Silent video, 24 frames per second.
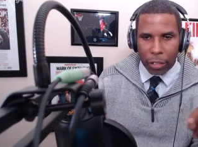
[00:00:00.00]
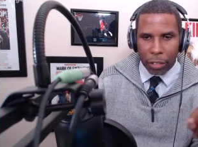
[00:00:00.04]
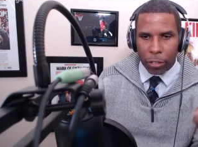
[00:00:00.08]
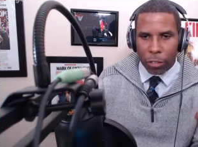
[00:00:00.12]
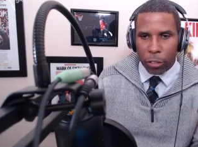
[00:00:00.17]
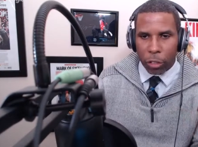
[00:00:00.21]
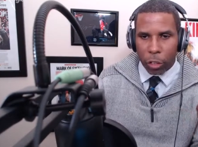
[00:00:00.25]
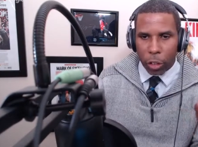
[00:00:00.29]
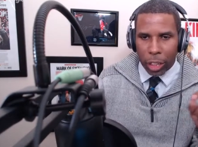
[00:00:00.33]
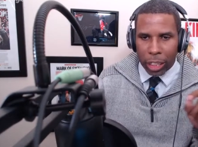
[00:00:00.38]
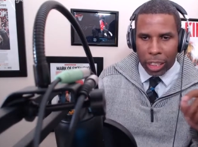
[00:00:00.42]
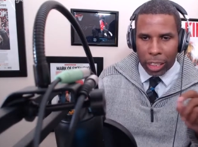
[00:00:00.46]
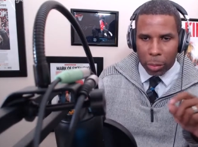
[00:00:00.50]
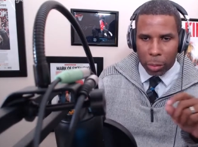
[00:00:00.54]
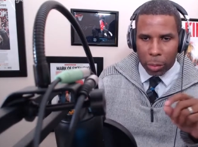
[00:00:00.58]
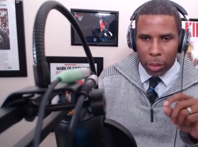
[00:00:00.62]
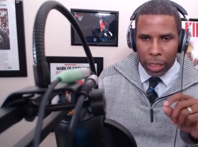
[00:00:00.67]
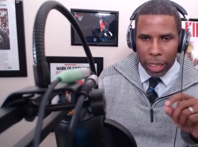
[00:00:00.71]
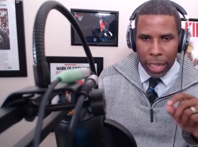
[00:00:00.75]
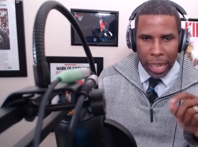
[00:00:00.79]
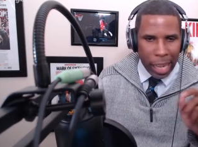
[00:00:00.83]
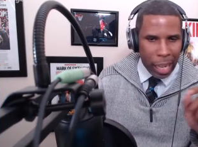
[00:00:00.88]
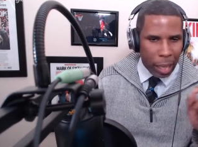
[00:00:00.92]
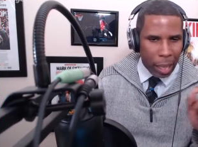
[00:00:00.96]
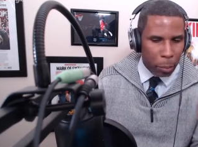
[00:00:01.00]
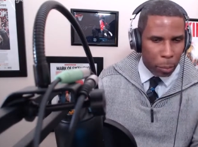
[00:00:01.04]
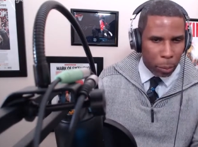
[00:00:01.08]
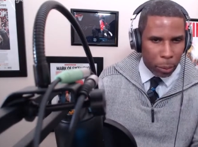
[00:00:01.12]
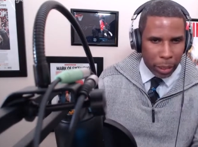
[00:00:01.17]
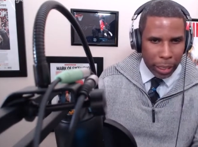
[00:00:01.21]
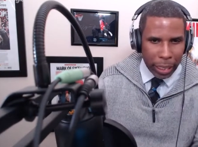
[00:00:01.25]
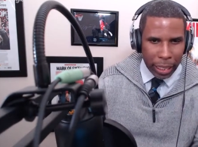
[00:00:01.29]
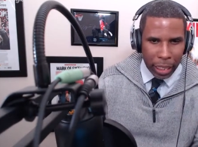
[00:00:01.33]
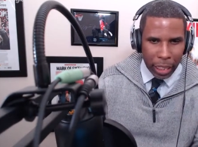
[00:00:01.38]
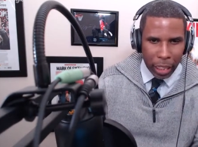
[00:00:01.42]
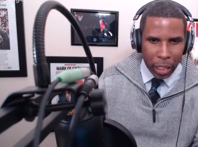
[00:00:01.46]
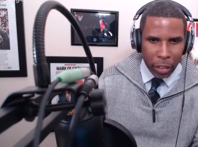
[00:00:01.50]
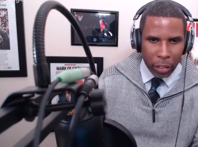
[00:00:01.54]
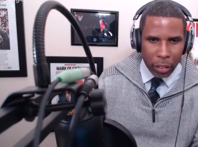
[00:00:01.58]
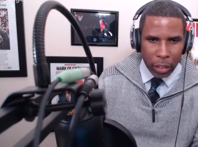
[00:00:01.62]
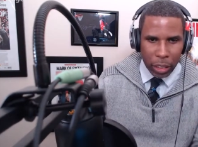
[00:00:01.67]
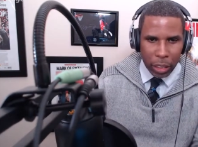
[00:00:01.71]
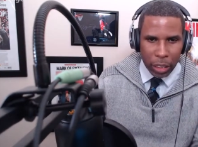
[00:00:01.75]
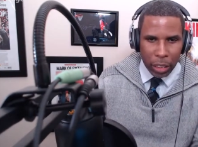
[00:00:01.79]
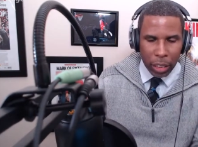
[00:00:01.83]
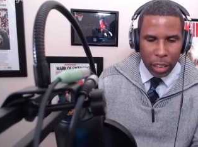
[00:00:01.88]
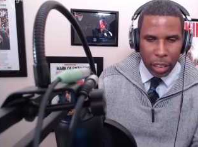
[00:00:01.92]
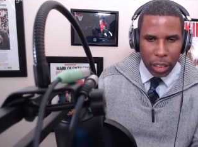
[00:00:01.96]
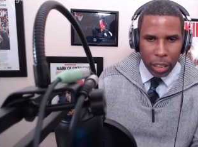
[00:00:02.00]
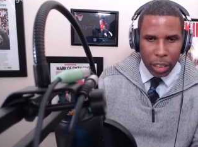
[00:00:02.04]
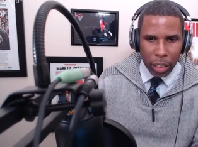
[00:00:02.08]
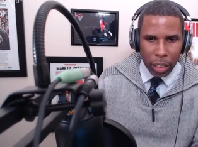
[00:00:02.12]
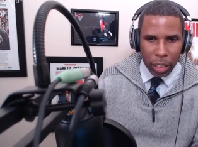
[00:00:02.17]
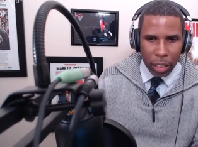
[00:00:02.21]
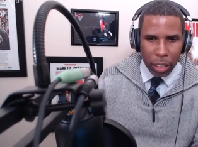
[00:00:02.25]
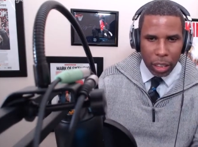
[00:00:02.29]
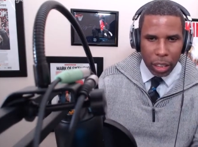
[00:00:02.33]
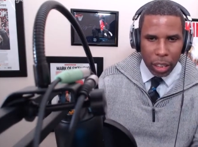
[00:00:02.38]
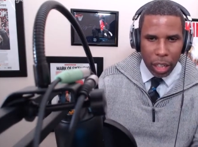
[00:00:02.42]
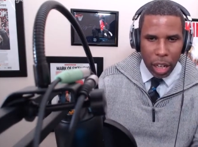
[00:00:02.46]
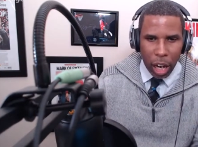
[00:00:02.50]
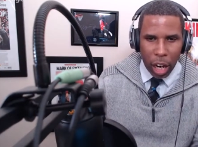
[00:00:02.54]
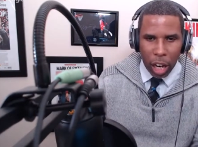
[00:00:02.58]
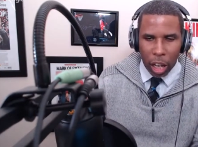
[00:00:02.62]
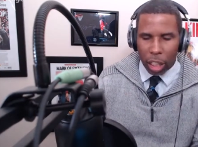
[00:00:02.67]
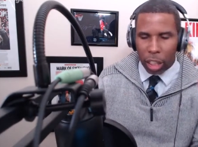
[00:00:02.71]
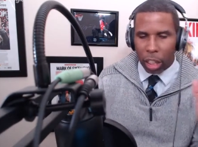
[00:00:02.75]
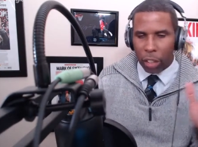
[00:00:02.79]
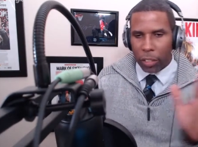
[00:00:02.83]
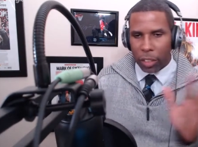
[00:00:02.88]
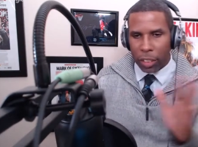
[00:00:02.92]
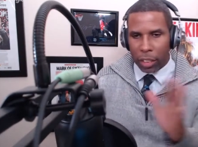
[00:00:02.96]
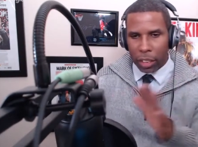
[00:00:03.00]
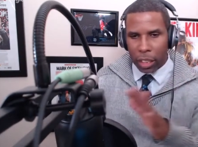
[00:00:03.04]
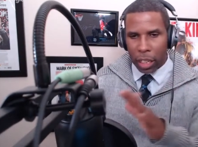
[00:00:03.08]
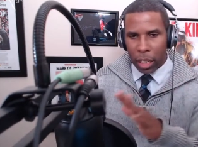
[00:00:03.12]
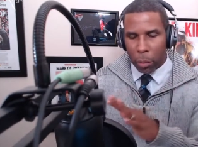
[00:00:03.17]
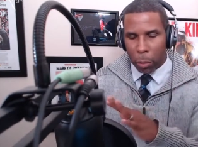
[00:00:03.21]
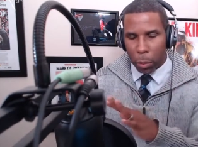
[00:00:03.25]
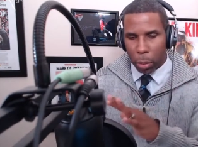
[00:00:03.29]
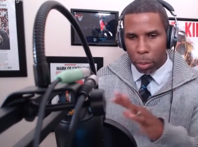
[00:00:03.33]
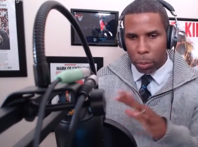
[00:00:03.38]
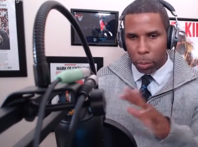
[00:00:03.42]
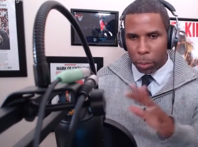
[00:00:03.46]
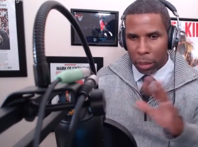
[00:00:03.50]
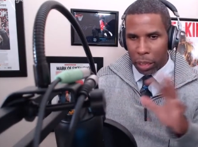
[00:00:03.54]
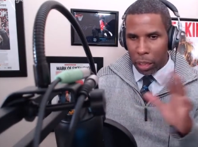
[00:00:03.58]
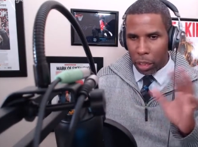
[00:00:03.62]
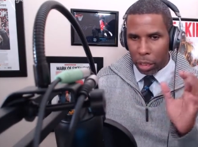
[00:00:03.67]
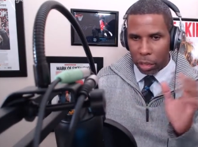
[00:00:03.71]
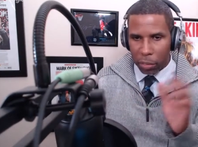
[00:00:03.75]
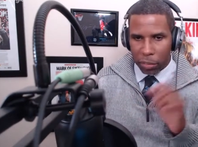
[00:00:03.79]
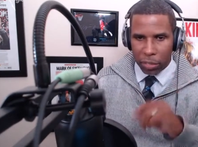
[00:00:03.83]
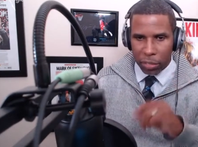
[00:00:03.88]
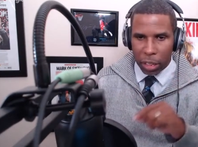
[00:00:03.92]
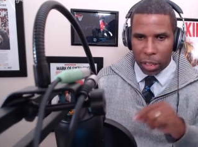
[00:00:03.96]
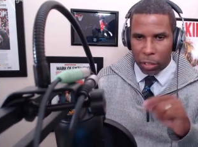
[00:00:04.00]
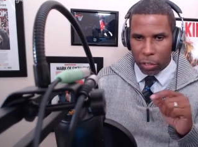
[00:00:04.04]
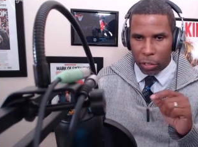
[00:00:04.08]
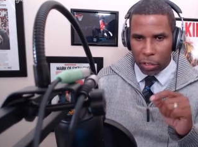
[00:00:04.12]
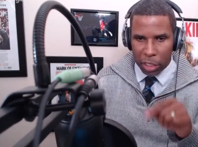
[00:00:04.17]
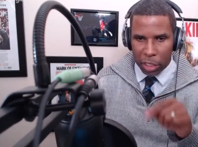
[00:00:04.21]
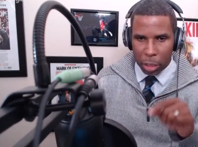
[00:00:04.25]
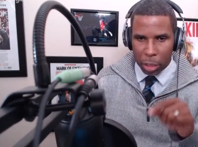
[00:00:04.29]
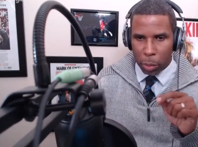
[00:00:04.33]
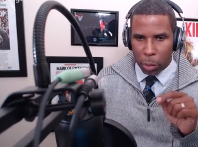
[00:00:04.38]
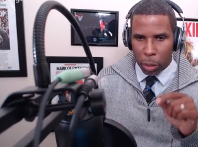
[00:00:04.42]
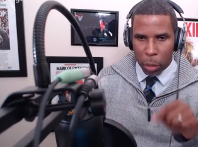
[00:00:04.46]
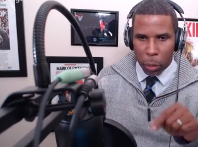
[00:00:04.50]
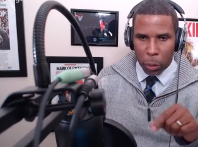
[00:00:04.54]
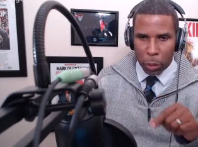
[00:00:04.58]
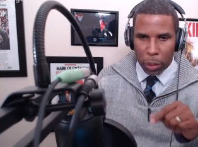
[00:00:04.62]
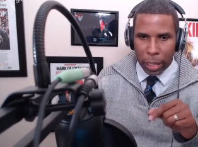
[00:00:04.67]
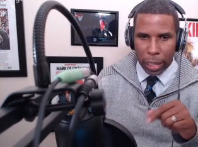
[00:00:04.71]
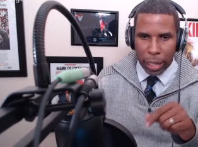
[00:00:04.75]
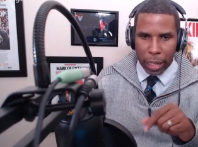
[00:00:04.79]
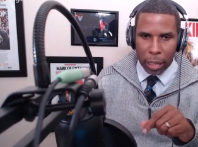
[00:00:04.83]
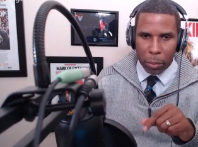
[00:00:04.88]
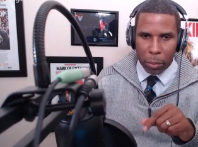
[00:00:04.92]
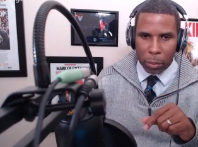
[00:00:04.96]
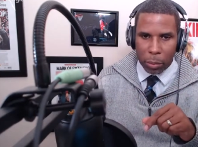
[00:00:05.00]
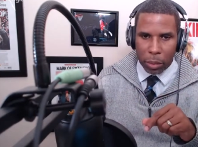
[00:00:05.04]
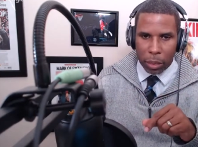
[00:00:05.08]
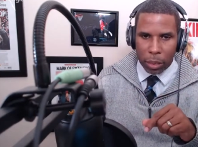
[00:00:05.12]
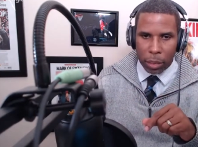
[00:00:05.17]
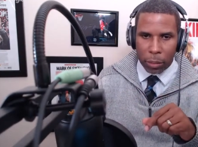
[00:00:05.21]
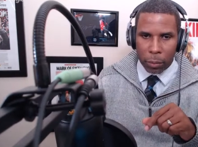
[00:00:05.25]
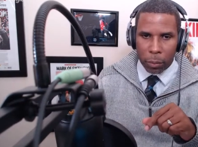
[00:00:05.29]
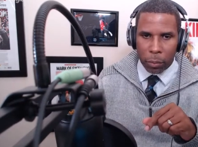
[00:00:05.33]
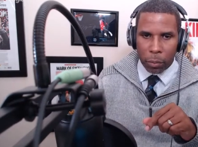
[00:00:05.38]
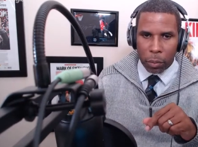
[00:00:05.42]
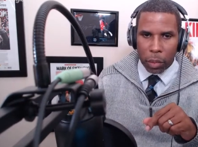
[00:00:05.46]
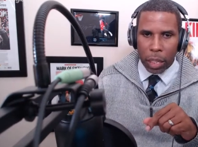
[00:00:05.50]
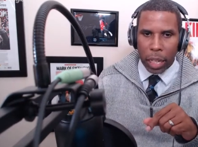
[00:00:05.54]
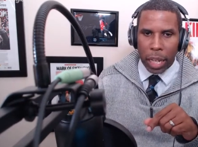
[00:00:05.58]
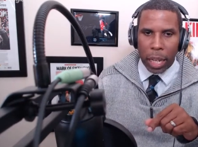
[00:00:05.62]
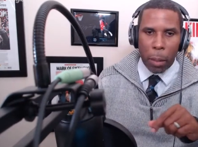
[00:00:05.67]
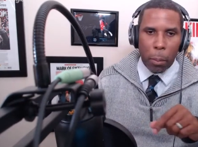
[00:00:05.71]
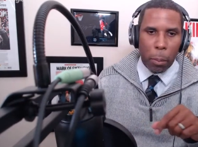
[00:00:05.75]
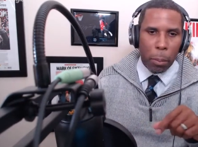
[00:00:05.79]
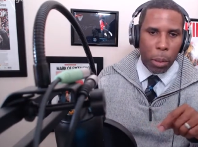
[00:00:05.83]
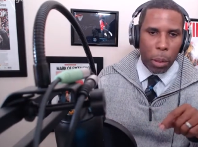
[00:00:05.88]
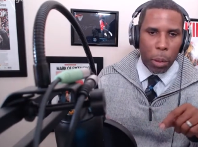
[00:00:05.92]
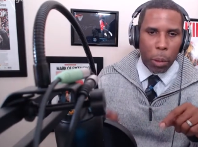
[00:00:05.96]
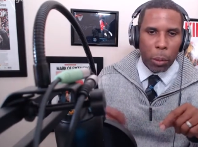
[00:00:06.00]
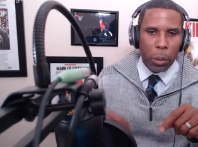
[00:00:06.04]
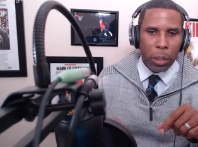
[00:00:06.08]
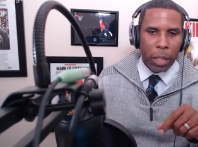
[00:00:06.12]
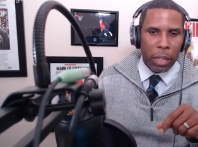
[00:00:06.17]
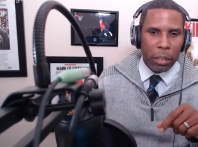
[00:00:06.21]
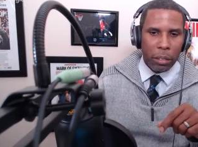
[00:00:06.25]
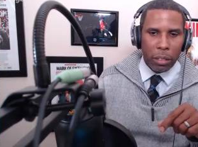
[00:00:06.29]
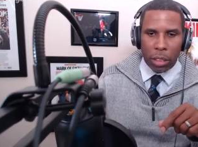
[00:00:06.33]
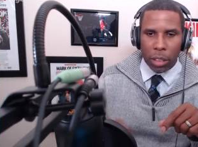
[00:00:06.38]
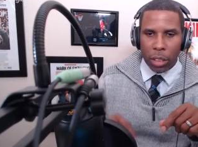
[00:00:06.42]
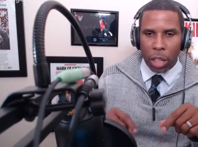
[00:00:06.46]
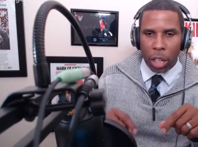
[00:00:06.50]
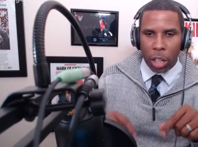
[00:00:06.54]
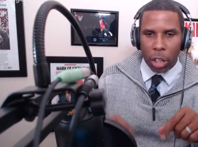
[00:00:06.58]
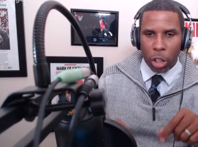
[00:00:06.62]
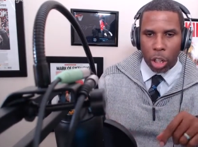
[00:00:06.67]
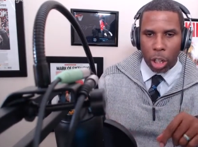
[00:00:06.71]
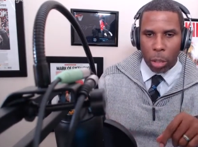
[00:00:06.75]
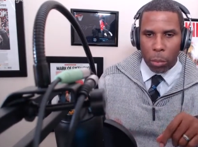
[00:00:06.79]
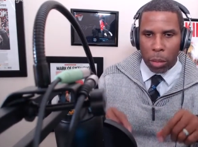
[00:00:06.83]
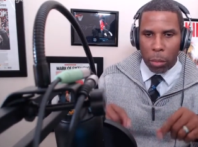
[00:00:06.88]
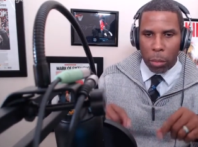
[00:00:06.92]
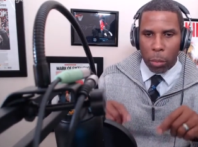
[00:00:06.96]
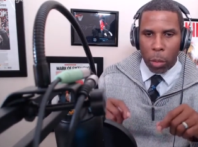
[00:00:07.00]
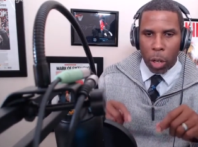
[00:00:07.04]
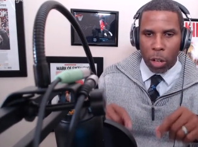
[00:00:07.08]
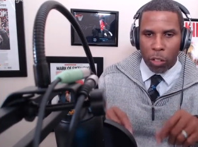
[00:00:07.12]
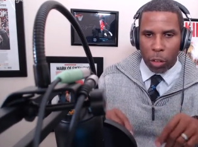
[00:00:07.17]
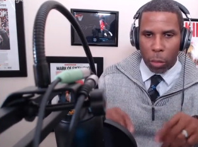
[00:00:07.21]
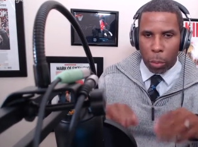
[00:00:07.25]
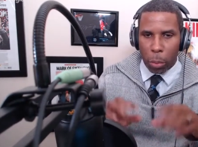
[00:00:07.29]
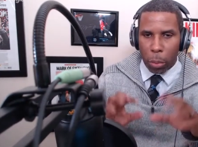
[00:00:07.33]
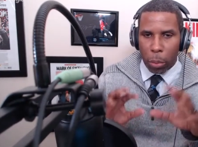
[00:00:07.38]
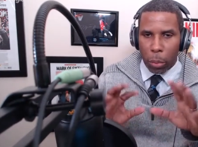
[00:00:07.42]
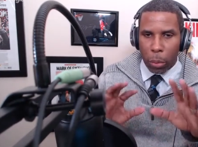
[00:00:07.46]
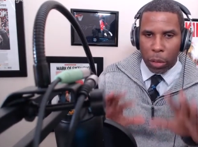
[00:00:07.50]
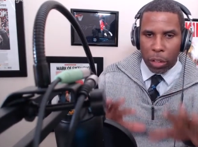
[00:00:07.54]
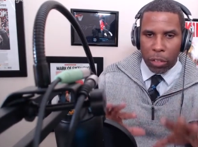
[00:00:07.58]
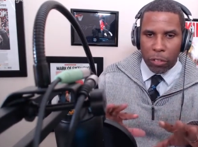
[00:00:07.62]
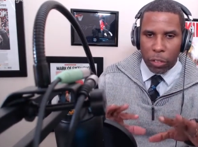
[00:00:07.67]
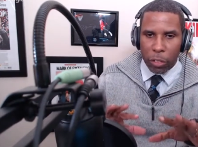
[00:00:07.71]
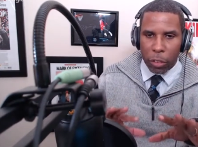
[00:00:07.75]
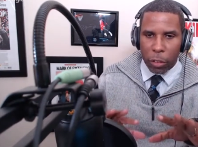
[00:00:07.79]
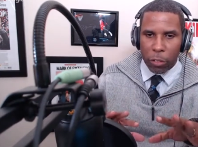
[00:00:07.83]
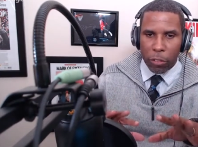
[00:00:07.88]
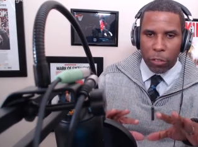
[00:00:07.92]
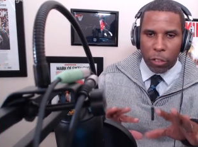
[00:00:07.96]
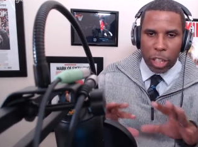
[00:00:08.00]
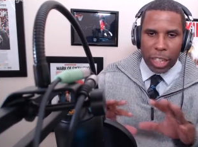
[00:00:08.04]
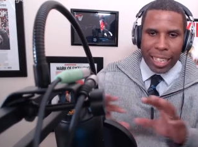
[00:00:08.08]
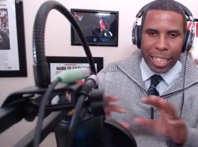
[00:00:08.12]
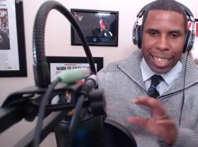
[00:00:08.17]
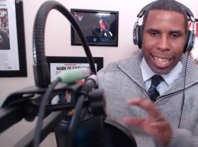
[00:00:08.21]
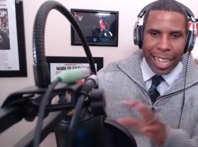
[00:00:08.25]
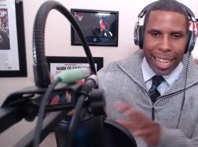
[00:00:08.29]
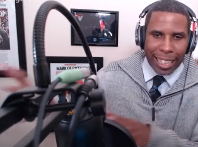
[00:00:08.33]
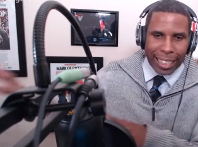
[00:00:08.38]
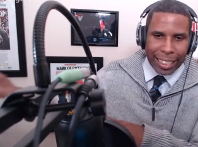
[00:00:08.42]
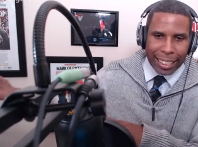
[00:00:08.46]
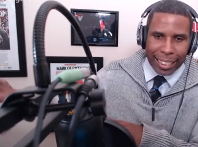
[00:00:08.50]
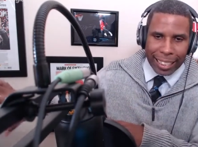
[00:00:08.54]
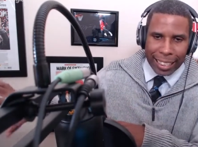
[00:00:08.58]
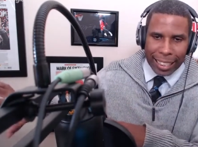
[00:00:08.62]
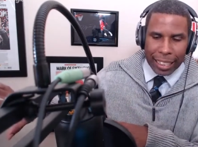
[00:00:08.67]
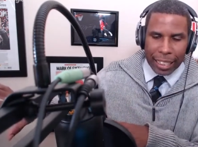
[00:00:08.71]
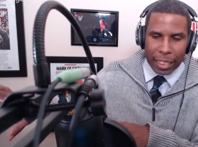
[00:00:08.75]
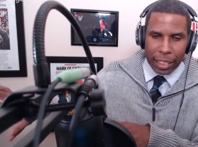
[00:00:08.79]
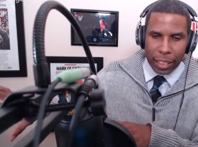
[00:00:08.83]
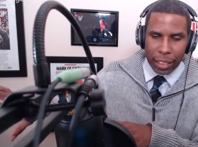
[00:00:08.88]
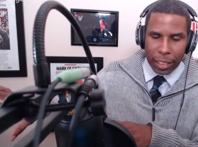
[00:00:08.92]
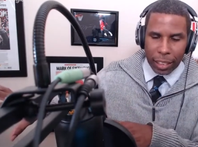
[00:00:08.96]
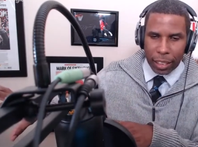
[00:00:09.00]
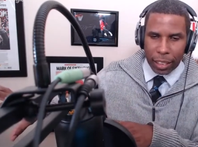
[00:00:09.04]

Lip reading: freshmen that hadn't played all year all of a sudden be on the field for these bowl games. And bowl games will start going to be more of a preview for next season.